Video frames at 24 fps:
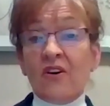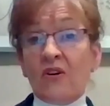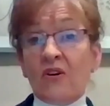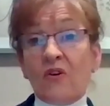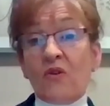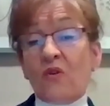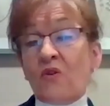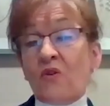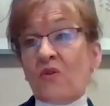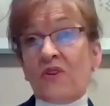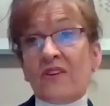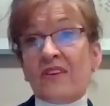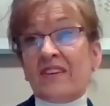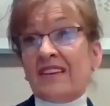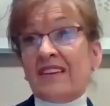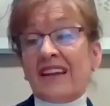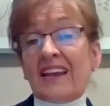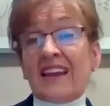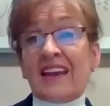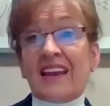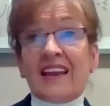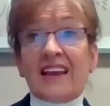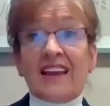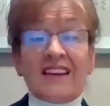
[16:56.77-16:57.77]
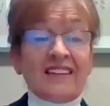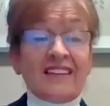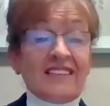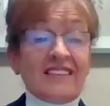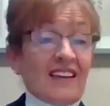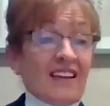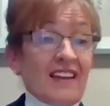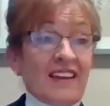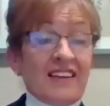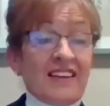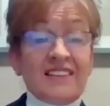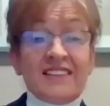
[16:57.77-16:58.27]
or
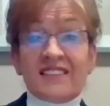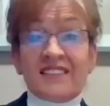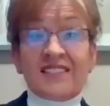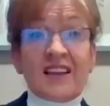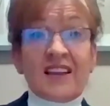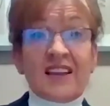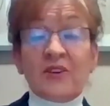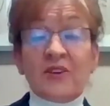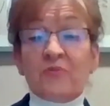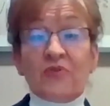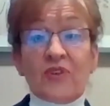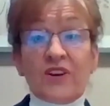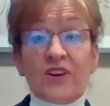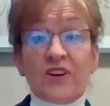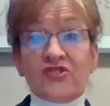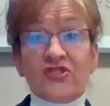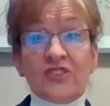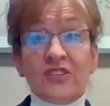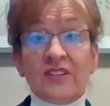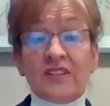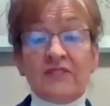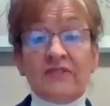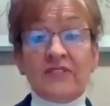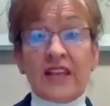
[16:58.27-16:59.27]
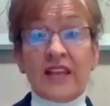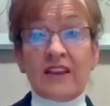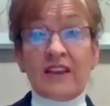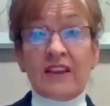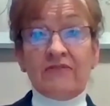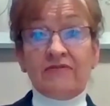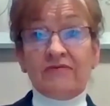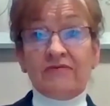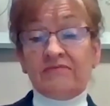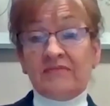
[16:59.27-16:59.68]
a celebration of life